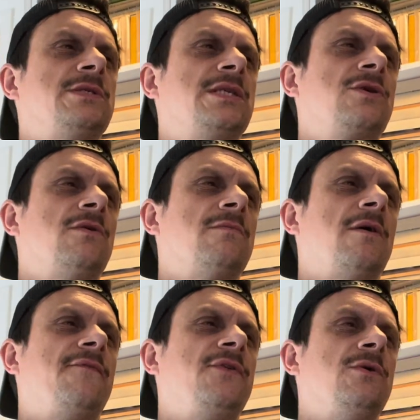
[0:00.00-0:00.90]
got
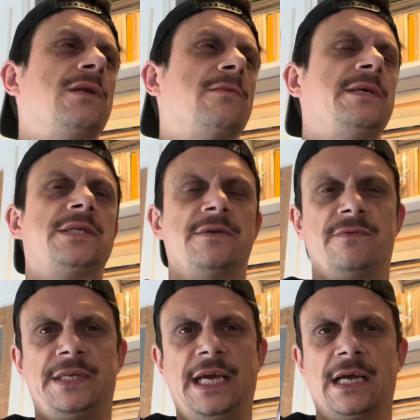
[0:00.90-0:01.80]
a few little bits of
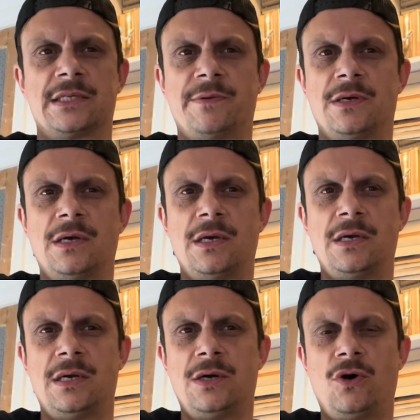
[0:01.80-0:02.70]
dings, but
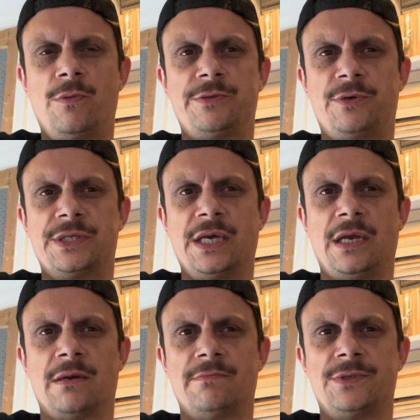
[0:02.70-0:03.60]
almost pristine.
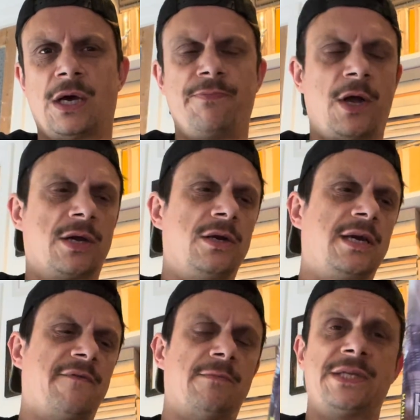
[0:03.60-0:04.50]
So I couldn't
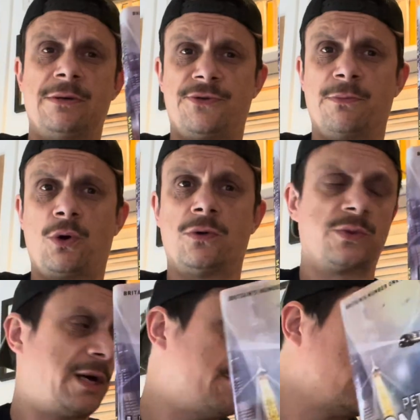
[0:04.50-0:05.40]
give up. So that was from
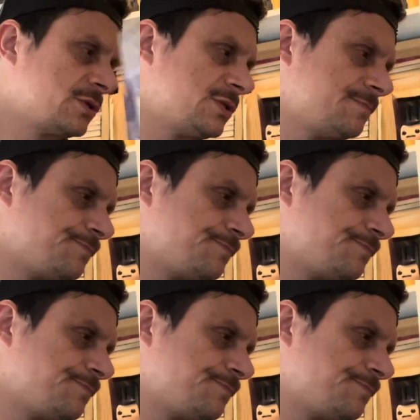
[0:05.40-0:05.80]
Causeway Books.